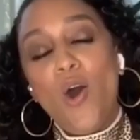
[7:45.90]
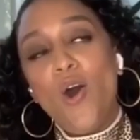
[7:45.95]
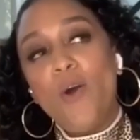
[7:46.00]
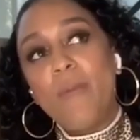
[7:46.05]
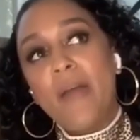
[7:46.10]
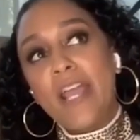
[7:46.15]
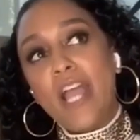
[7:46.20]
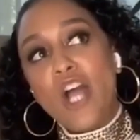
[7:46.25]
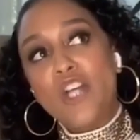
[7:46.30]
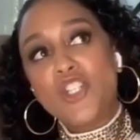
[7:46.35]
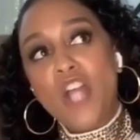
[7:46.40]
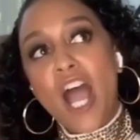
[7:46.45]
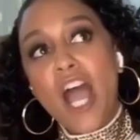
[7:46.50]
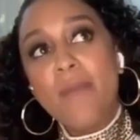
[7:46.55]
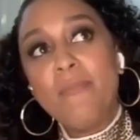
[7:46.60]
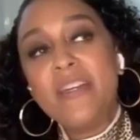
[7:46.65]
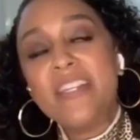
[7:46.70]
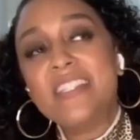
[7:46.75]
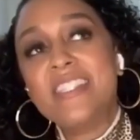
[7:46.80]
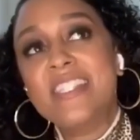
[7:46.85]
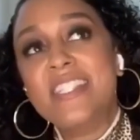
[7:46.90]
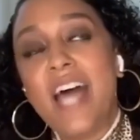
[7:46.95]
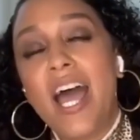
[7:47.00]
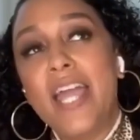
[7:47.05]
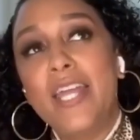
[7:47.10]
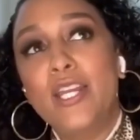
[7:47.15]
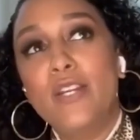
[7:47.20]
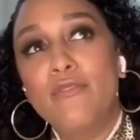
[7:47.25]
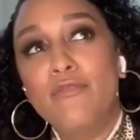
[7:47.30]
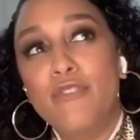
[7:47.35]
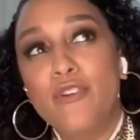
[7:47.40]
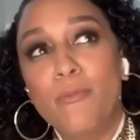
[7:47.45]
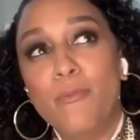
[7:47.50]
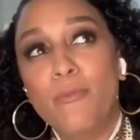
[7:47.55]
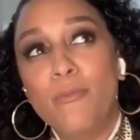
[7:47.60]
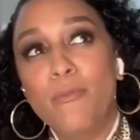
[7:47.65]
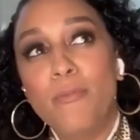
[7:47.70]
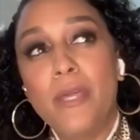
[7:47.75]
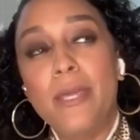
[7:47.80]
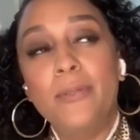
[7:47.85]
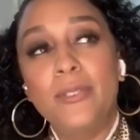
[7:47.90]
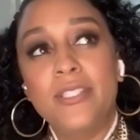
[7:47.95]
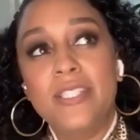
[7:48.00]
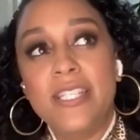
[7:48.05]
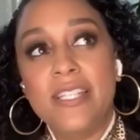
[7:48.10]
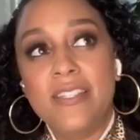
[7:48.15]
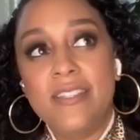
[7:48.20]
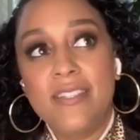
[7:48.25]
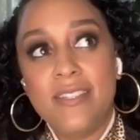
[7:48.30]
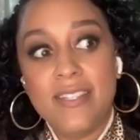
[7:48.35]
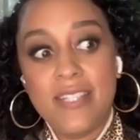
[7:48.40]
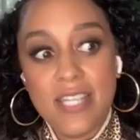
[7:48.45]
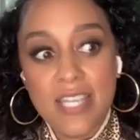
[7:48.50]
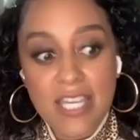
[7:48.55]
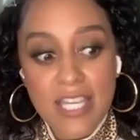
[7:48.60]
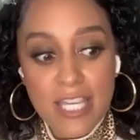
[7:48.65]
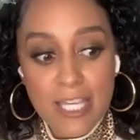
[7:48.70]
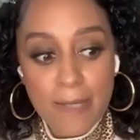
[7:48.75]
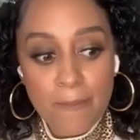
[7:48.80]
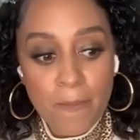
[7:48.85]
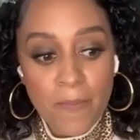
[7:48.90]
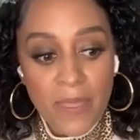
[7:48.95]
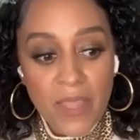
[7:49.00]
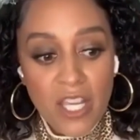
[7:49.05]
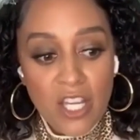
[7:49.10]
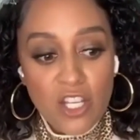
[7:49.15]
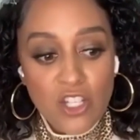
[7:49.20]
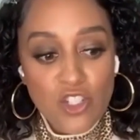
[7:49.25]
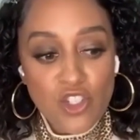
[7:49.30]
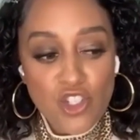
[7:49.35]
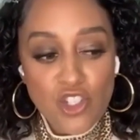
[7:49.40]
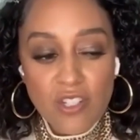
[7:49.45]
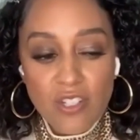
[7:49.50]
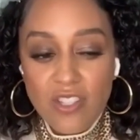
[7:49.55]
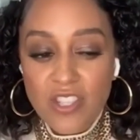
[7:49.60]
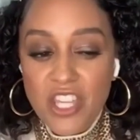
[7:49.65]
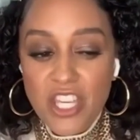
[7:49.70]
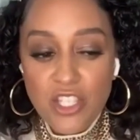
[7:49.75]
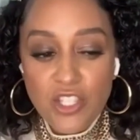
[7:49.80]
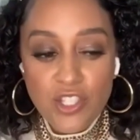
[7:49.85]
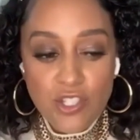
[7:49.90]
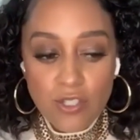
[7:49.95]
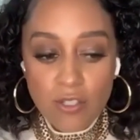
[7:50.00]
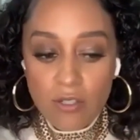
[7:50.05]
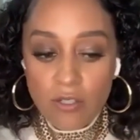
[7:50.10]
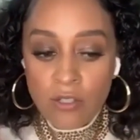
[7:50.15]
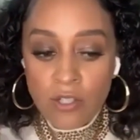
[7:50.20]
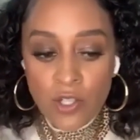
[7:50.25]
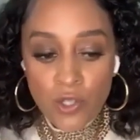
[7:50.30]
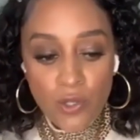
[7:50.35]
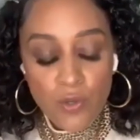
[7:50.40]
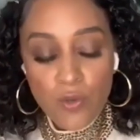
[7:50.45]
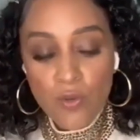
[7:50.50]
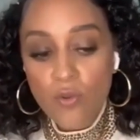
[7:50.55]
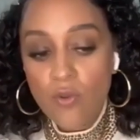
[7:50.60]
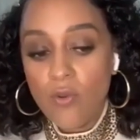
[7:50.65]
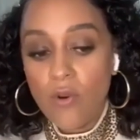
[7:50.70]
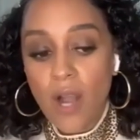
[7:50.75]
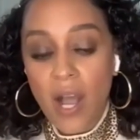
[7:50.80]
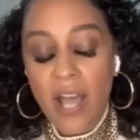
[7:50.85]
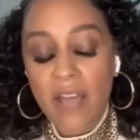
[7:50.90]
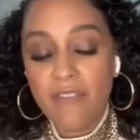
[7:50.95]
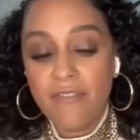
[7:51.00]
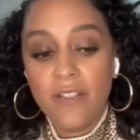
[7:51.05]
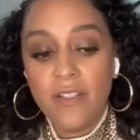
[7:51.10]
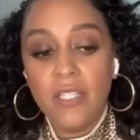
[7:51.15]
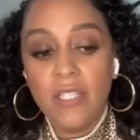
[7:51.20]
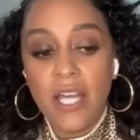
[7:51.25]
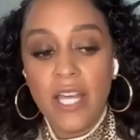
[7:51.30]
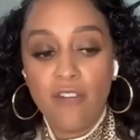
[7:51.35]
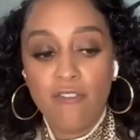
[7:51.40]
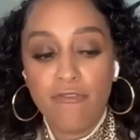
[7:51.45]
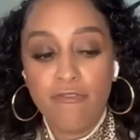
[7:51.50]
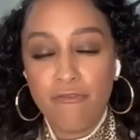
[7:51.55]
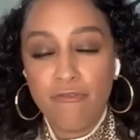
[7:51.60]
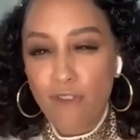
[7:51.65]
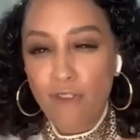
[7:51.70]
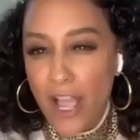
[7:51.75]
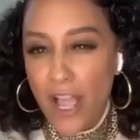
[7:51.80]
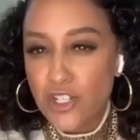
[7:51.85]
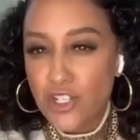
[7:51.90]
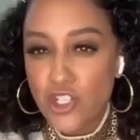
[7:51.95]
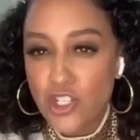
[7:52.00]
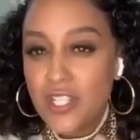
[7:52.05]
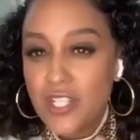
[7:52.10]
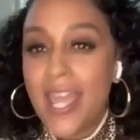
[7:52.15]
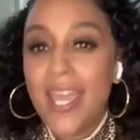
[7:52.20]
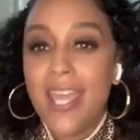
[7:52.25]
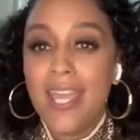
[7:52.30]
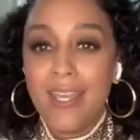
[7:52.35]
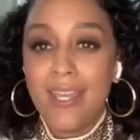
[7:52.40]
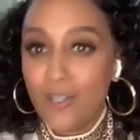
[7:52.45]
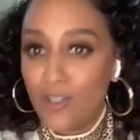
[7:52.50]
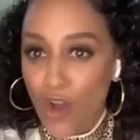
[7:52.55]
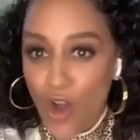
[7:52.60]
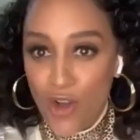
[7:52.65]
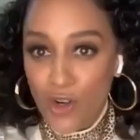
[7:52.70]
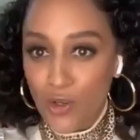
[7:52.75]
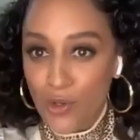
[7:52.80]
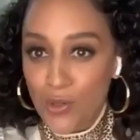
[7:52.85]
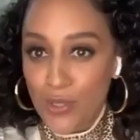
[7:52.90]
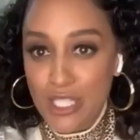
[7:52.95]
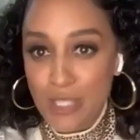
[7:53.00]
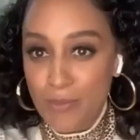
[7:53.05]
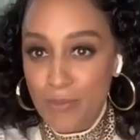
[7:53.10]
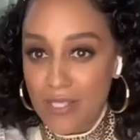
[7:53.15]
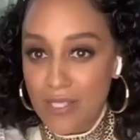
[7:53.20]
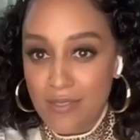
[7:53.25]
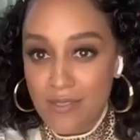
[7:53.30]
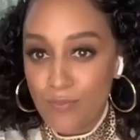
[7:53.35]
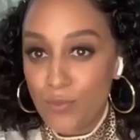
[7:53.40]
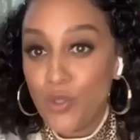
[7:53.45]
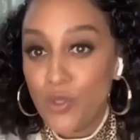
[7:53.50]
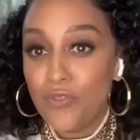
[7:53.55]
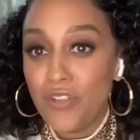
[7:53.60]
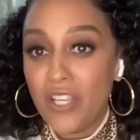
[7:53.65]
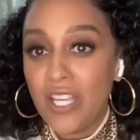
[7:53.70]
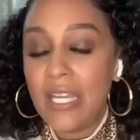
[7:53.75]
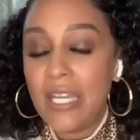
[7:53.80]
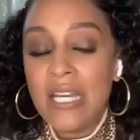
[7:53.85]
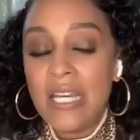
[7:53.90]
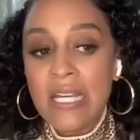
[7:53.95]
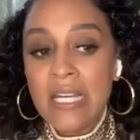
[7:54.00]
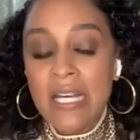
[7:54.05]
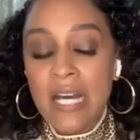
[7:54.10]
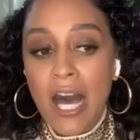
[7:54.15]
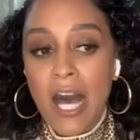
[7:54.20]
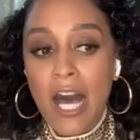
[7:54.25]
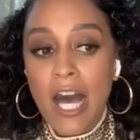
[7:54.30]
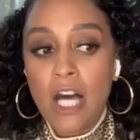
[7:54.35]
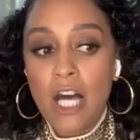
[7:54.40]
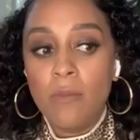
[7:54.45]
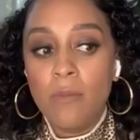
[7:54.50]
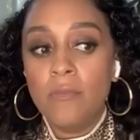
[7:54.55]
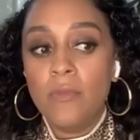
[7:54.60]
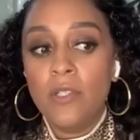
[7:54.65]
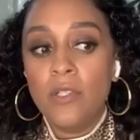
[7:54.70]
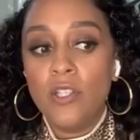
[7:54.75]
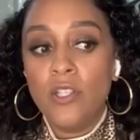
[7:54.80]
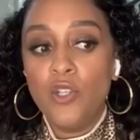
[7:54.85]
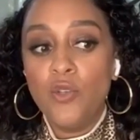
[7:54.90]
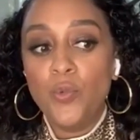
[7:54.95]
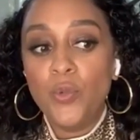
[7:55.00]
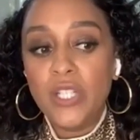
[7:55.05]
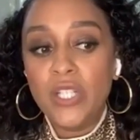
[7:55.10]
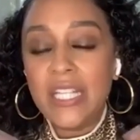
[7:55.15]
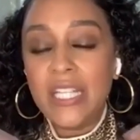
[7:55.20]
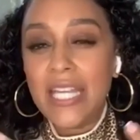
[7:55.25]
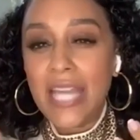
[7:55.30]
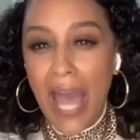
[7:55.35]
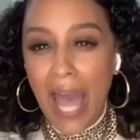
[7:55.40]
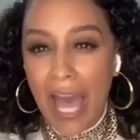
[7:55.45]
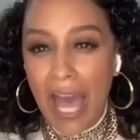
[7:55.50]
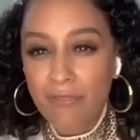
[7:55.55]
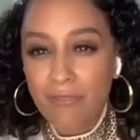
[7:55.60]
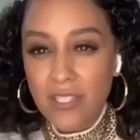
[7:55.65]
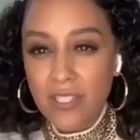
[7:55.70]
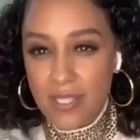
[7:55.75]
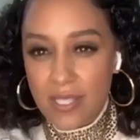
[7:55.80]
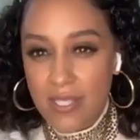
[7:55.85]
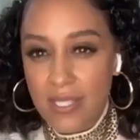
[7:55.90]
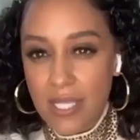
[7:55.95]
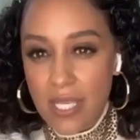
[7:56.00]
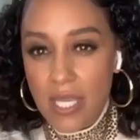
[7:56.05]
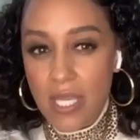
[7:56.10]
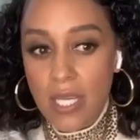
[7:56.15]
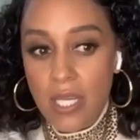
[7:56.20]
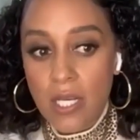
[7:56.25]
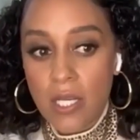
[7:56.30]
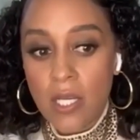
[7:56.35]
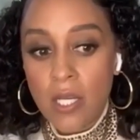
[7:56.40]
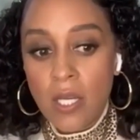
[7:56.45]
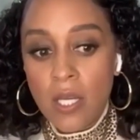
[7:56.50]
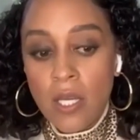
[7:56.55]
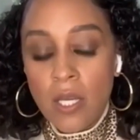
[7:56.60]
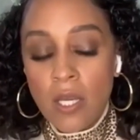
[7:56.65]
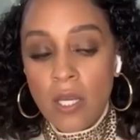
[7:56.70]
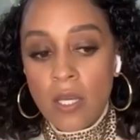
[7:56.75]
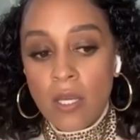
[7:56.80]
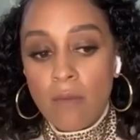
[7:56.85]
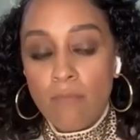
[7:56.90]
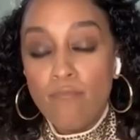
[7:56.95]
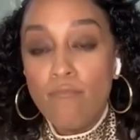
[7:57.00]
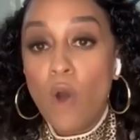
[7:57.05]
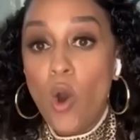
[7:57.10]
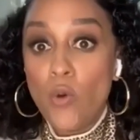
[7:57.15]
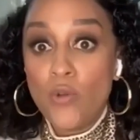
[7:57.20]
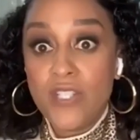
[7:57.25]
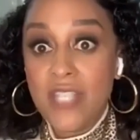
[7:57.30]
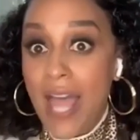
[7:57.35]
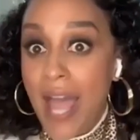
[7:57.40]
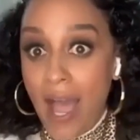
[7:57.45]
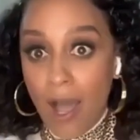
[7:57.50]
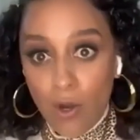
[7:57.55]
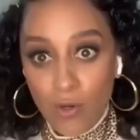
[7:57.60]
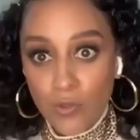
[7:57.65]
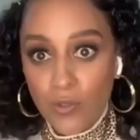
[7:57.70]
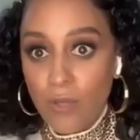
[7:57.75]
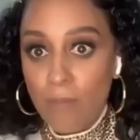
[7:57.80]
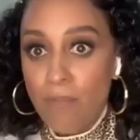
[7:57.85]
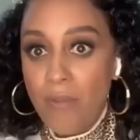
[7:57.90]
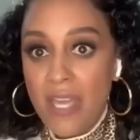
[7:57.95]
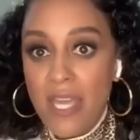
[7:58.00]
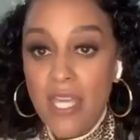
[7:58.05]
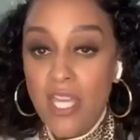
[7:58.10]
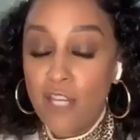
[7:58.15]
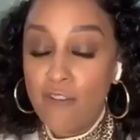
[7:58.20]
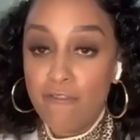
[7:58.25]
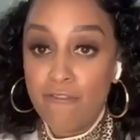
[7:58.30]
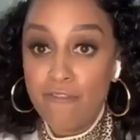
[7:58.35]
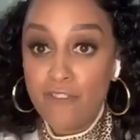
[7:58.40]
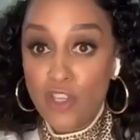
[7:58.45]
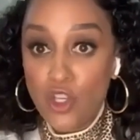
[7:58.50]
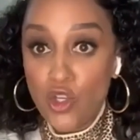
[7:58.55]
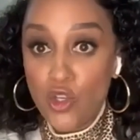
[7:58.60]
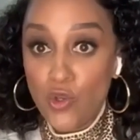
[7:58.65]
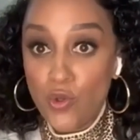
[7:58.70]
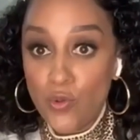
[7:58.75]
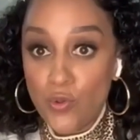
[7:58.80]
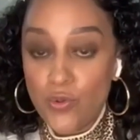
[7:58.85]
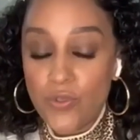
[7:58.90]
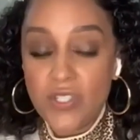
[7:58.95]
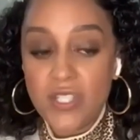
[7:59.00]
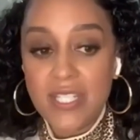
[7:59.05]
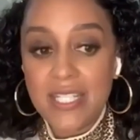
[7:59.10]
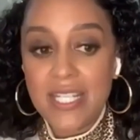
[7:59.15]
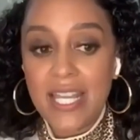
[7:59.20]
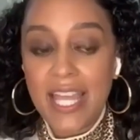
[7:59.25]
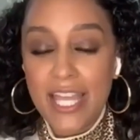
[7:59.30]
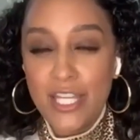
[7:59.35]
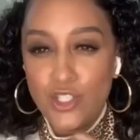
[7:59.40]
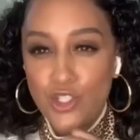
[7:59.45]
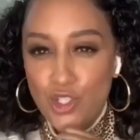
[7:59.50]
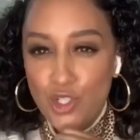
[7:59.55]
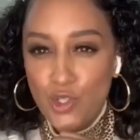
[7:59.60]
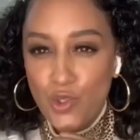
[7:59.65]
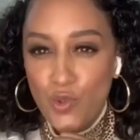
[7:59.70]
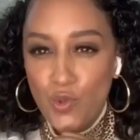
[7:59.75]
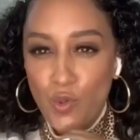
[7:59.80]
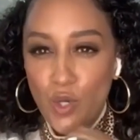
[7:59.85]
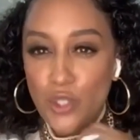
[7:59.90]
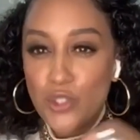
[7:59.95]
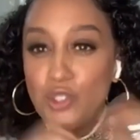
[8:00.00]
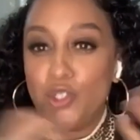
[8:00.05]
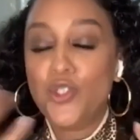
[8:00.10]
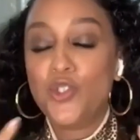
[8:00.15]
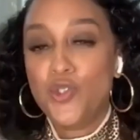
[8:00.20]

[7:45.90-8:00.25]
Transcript: Oh my gosh, I'm excited for people to see this new, I feel like, fresh take on a Christmas movie. You really haven't seen Motown being infused into a